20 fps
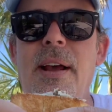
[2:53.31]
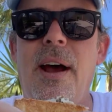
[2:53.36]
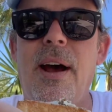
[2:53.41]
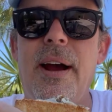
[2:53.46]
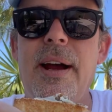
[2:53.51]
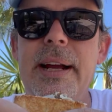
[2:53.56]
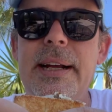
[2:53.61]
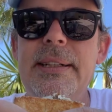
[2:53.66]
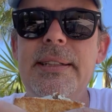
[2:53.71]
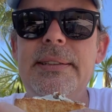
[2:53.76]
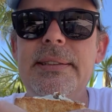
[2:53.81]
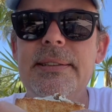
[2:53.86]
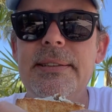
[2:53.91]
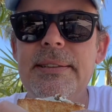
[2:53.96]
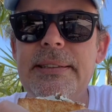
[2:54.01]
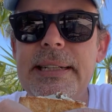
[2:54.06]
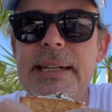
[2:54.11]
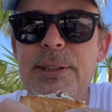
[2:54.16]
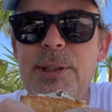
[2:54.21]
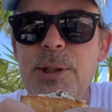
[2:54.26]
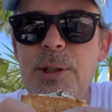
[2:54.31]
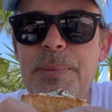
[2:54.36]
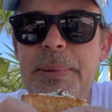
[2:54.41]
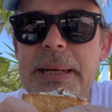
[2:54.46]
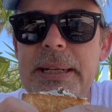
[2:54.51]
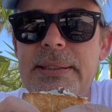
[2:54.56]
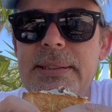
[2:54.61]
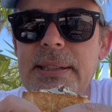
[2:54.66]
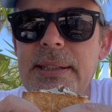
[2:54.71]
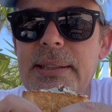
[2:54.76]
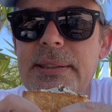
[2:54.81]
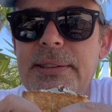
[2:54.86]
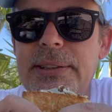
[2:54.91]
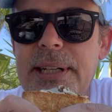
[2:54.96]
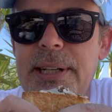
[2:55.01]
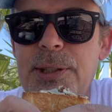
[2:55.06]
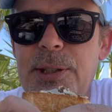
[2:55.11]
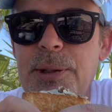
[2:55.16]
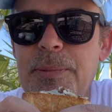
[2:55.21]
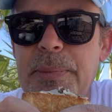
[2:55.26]
All right, Santos Pizza,
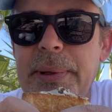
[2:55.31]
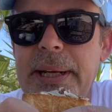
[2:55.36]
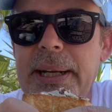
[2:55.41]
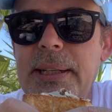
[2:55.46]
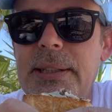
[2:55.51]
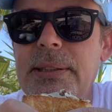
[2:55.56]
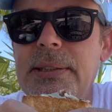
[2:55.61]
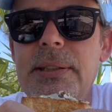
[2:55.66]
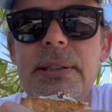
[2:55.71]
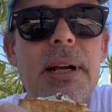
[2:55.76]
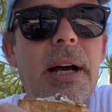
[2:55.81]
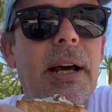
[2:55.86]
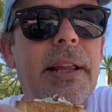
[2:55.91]
Jensen Beach.